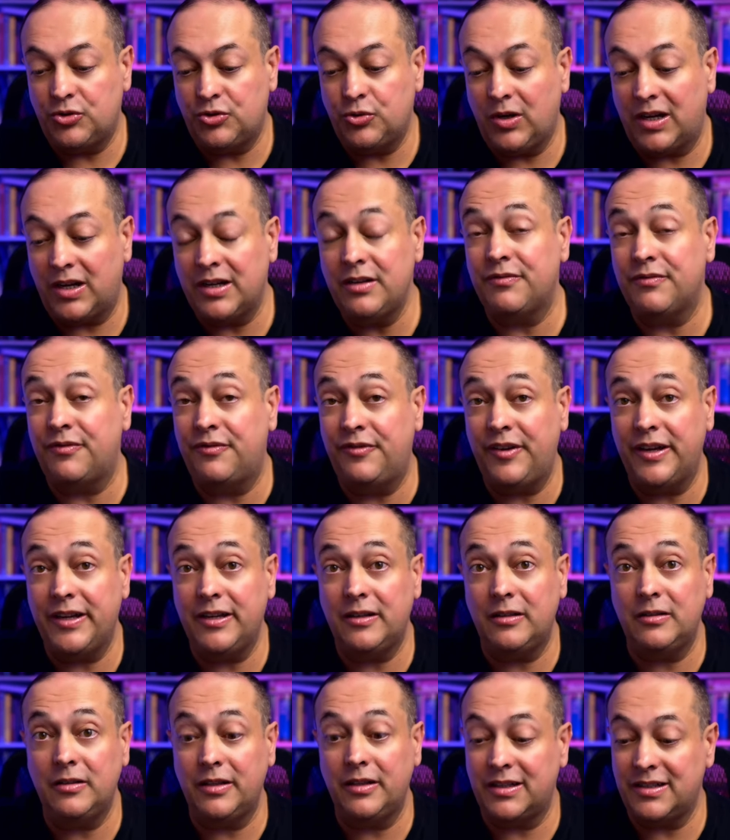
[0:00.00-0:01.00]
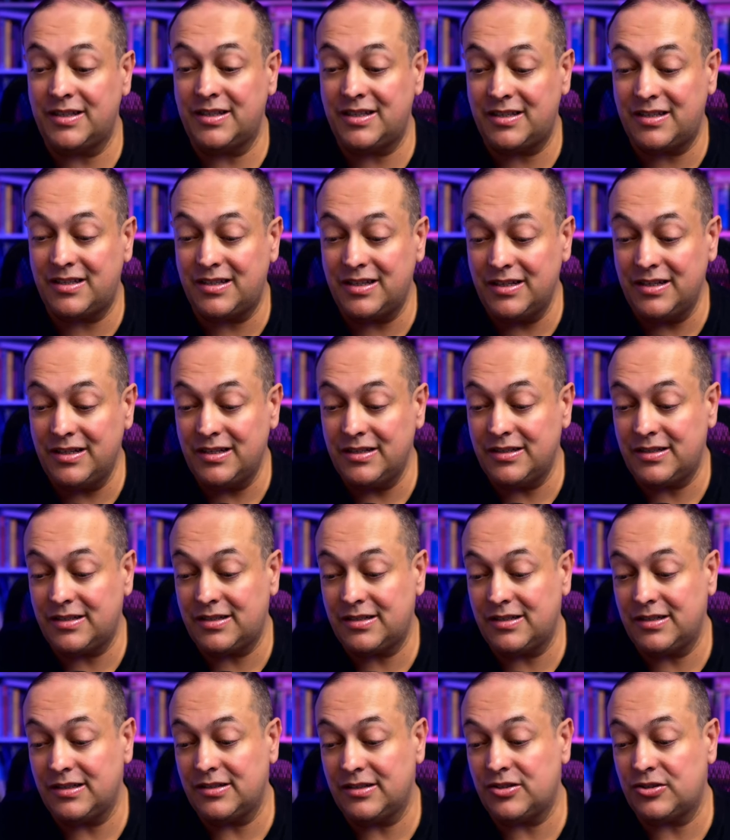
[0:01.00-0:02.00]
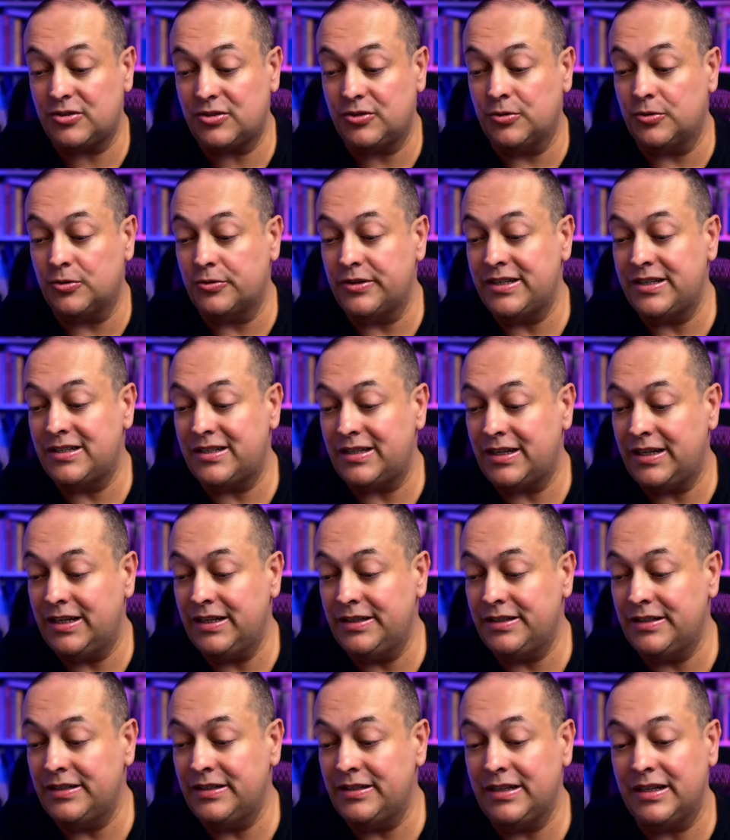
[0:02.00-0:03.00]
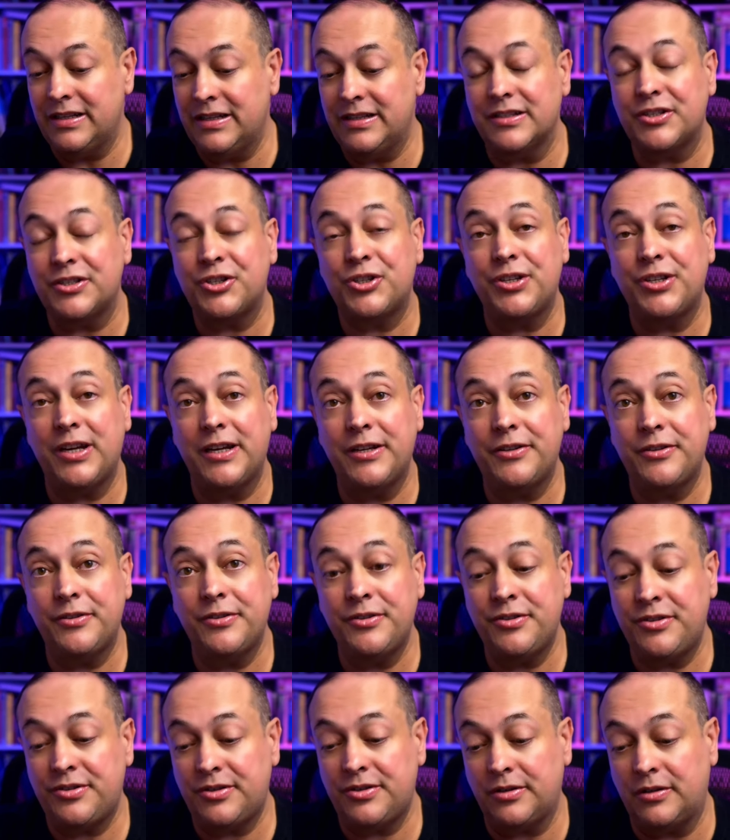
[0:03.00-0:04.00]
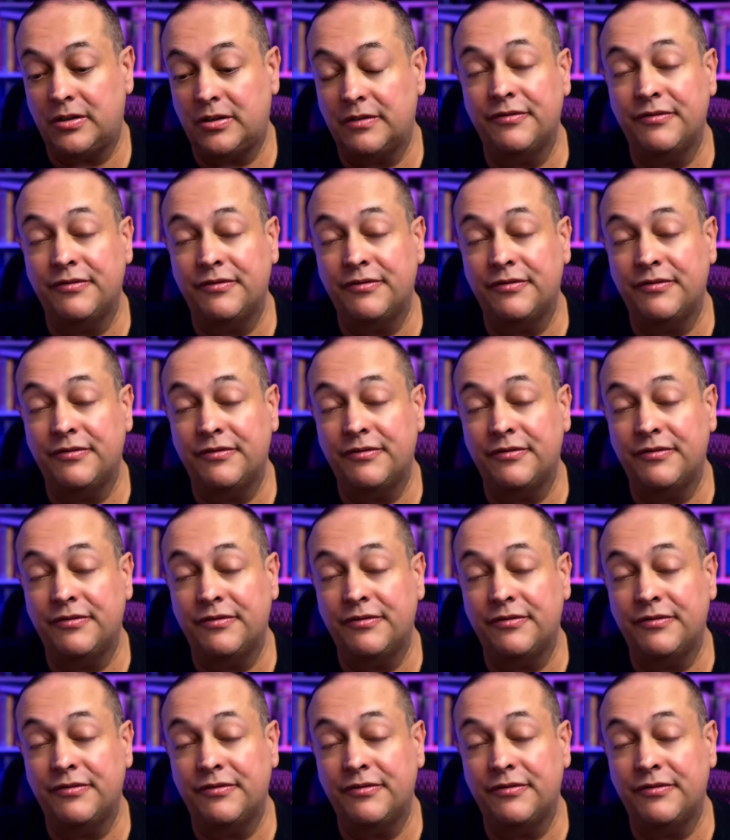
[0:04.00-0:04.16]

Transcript: To unveil the sinister stories hidden in the shadows